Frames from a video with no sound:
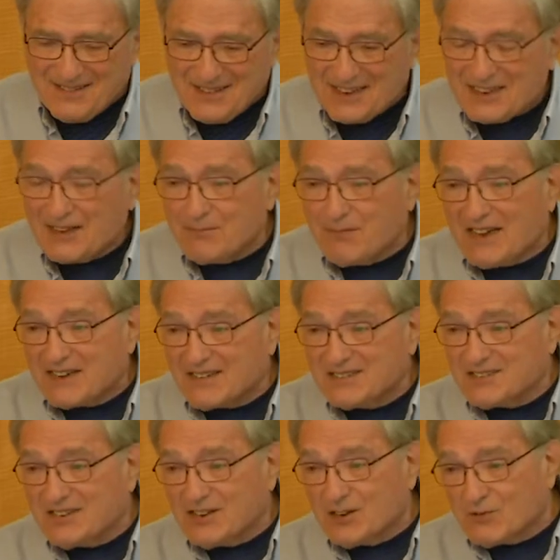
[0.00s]
They come back and
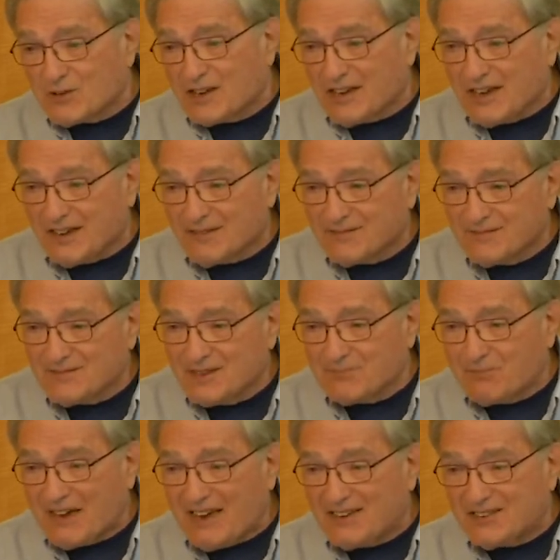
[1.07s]
say, okay, the
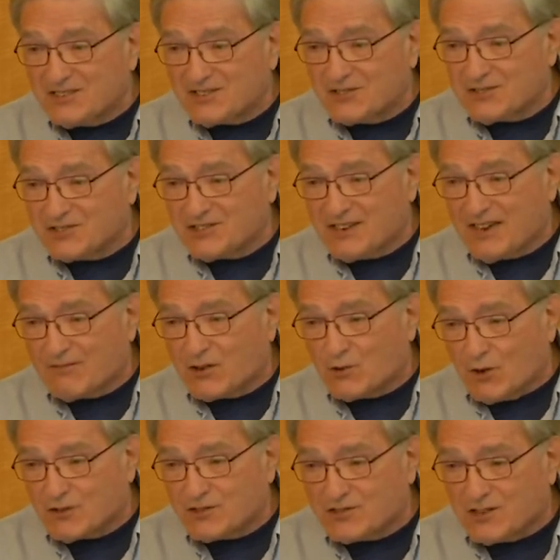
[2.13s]
pain is because you have
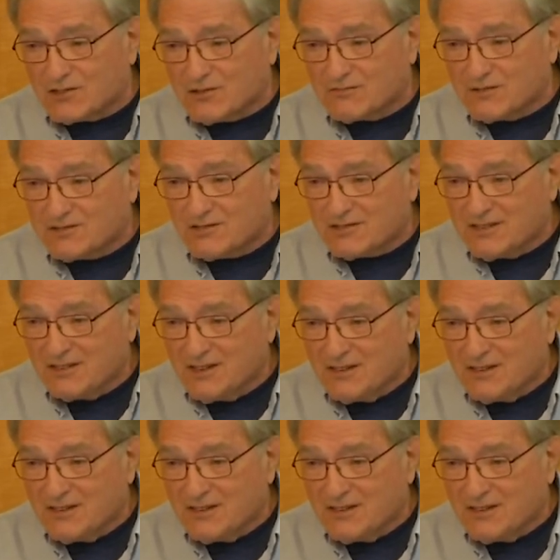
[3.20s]
gallstones,